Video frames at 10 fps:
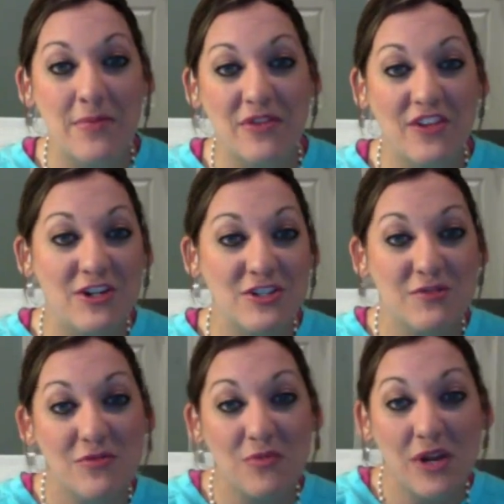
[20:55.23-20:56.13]
the fears of
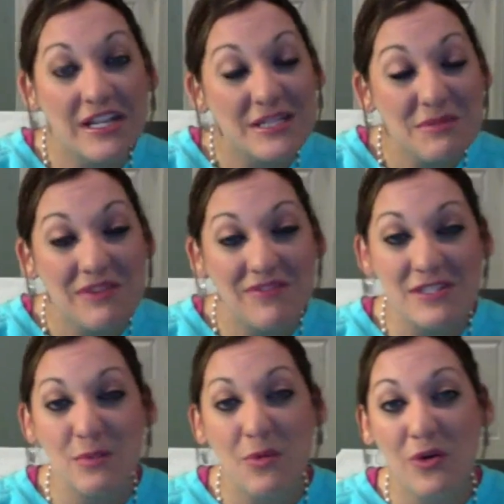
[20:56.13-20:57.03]
wanting to be
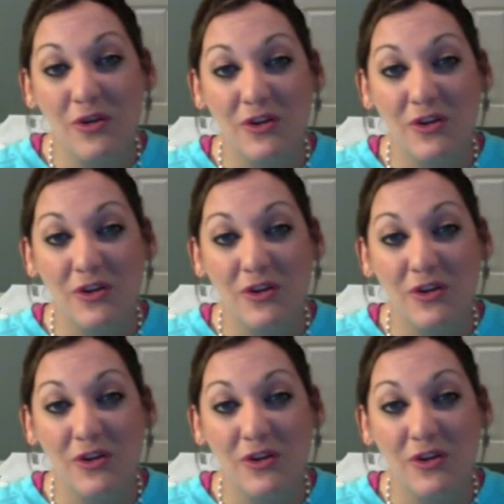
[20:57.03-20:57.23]
invisible or